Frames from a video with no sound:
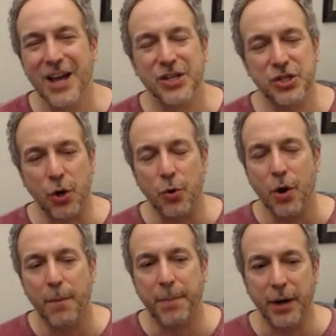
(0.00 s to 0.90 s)
So,
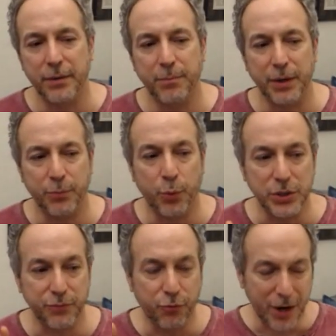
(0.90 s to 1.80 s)
but but
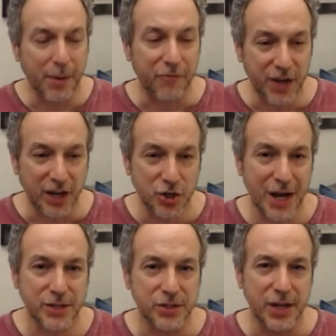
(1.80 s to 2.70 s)
what's great about
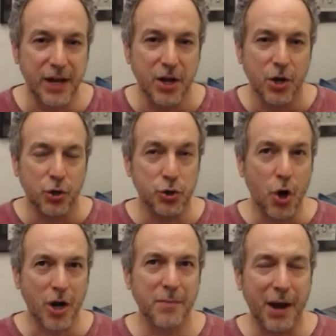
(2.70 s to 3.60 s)
VHS is that you're
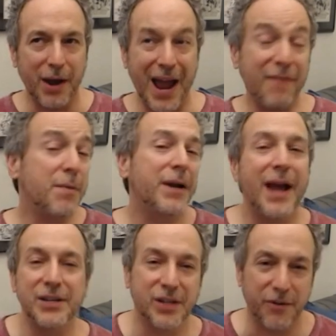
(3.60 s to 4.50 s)
talking about everybody
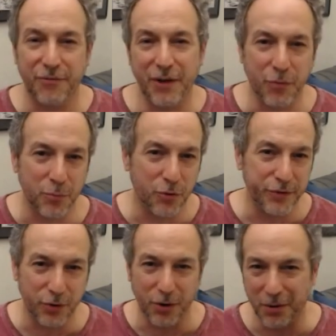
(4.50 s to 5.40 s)
has like a favorite
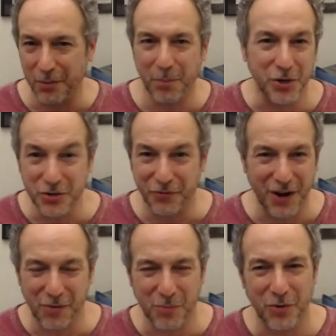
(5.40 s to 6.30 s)
movie or a bunch of
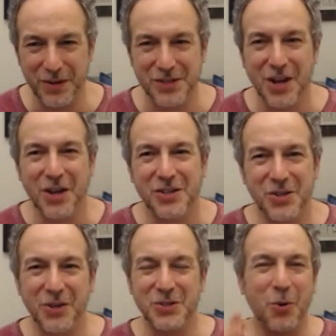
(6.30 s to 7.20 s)
favorite movies.
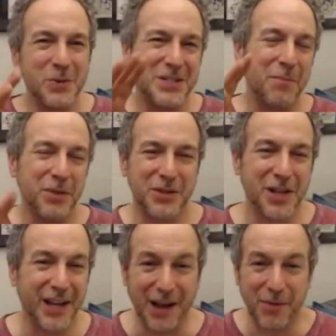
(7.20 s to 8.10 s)
So there's always something to
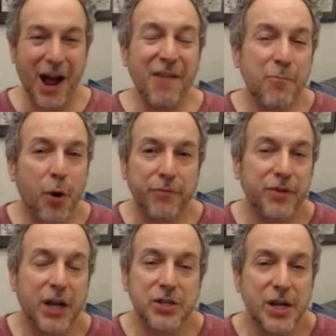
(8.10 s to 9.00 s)
click. I mean, I bought
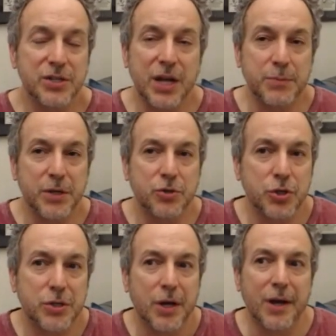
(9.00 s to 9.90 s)
VHS tapes that
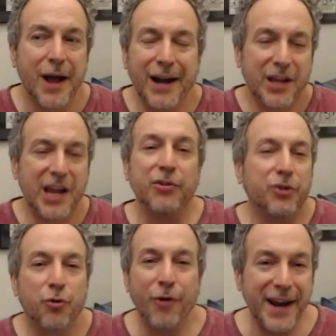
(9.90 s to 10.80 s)
just I didn't care the
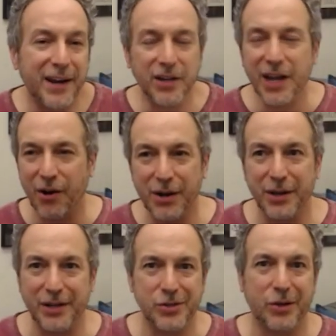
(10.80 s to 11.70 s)
grade, I didn't care
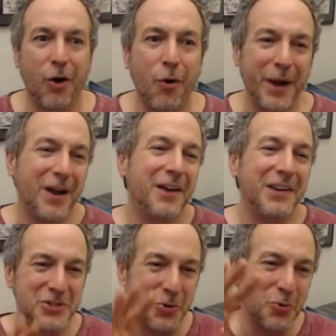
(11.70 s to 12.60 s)
anything. I just like, oh my god,
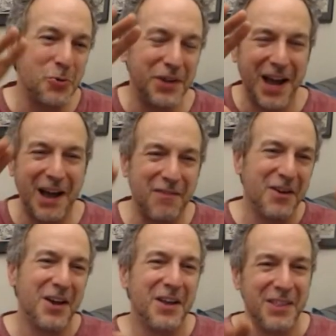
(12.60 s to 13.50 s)
that's so cool to have
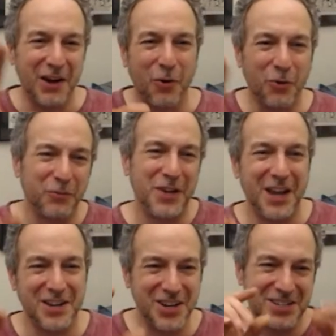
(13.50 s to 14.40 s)
that old
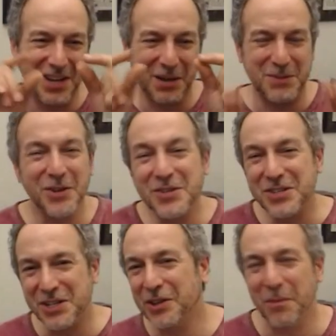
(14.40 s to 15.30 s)
VHS tape still
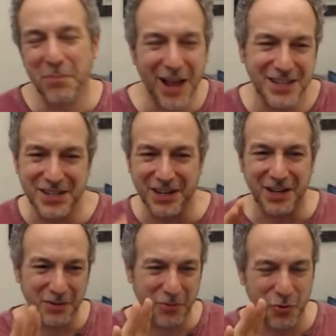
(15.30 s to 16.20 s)
sealed in the plastic
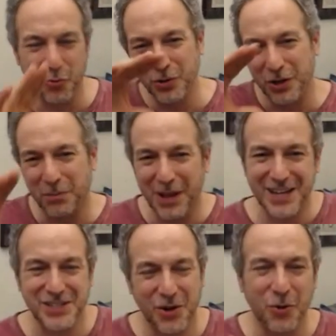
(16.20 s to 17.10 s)
in a cool little
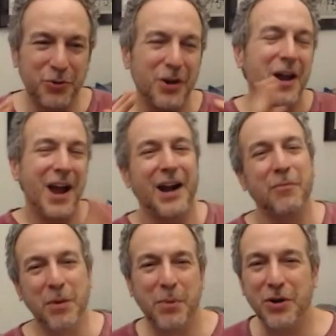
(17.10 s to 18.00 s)
plastic holder. And I'm
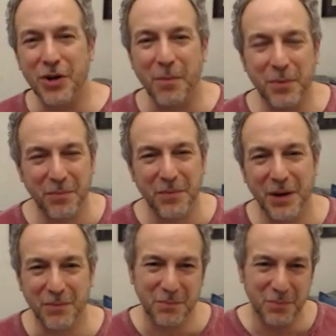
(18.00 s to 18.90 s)
going to put it up and,
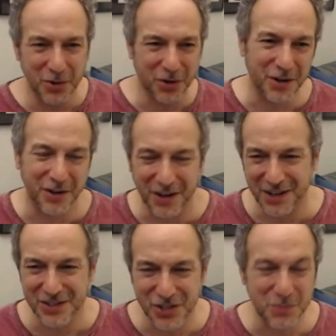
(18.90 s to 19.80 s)
and put it on
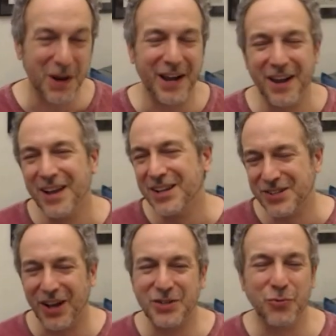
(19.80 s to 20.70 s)
uh, display.
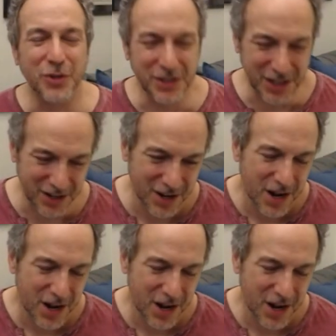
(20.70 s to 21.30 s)
So that's really neat.